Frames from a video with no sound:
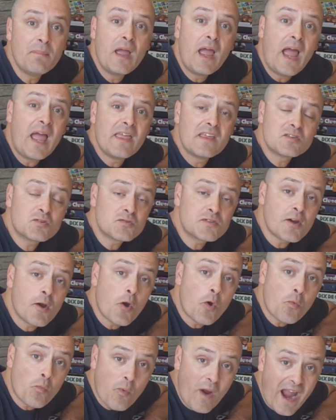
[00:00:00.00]
And there's also
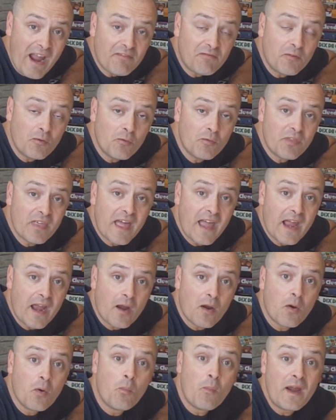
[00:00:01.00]
a raffle
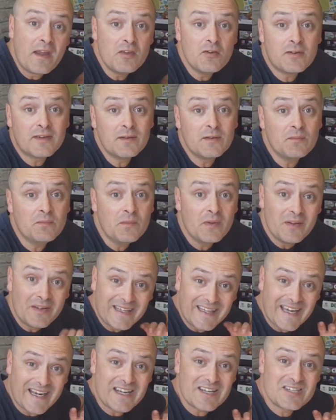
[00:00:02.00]
there where you can
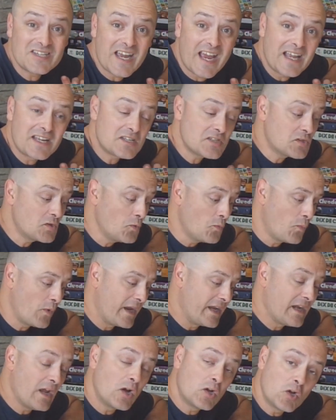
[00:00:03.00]
get a chance to
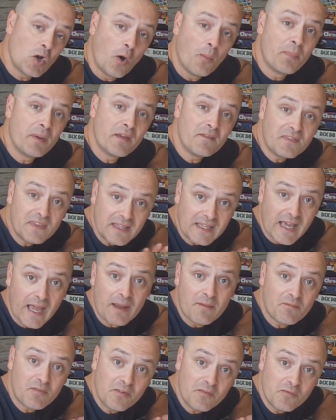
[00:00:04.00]
win a copy of the
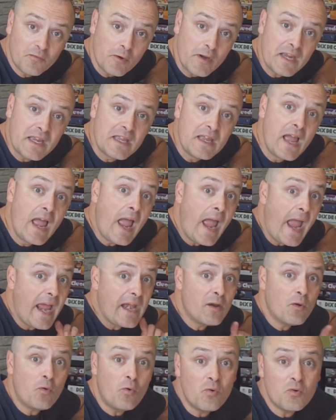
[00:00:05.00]
game for free
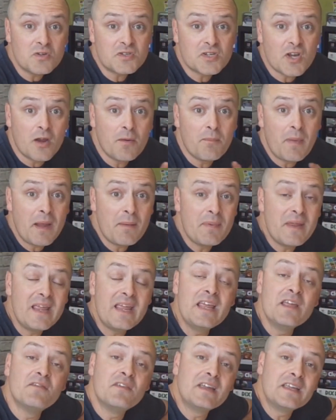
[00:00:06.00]
and also maybe
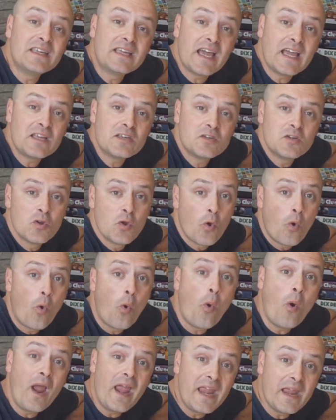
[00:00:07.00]
even get
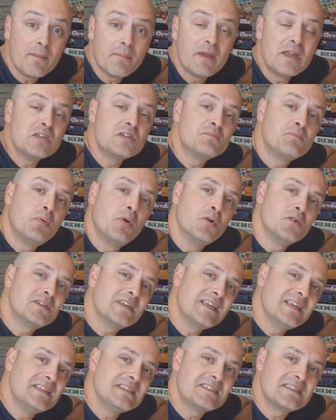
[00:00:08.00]
your image put
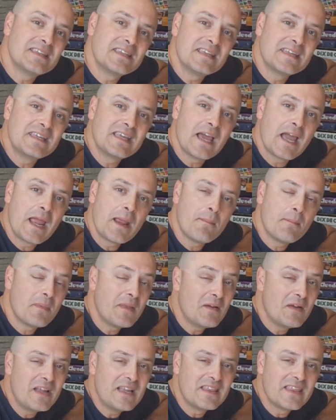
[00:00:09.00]
into the game.
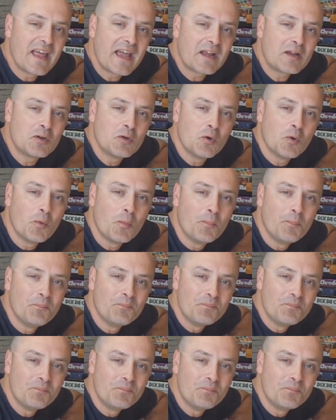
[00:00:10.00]
Isn't that cool?